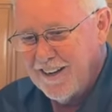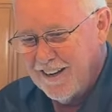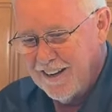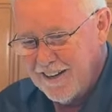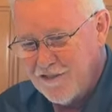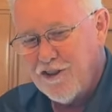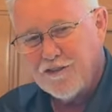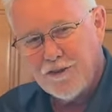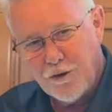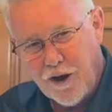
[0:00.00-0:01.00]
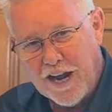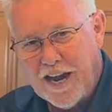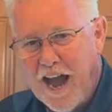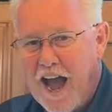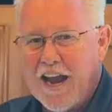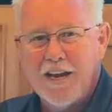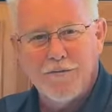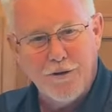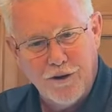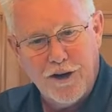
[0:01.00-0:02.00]
Uh, he's just a great guy, and
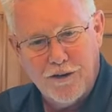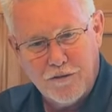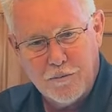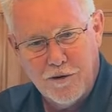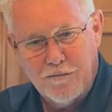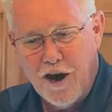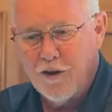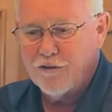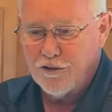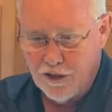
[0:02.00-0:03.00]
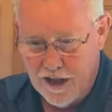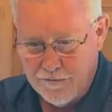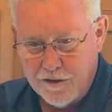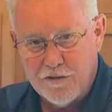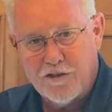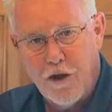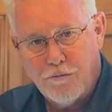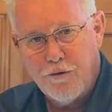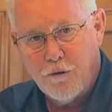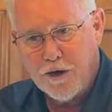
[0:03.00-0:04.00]
if you're a customer of ours, you'll have his cell
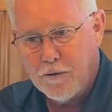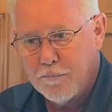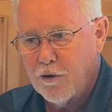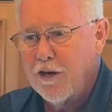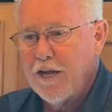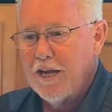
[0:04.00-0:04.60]
phone number.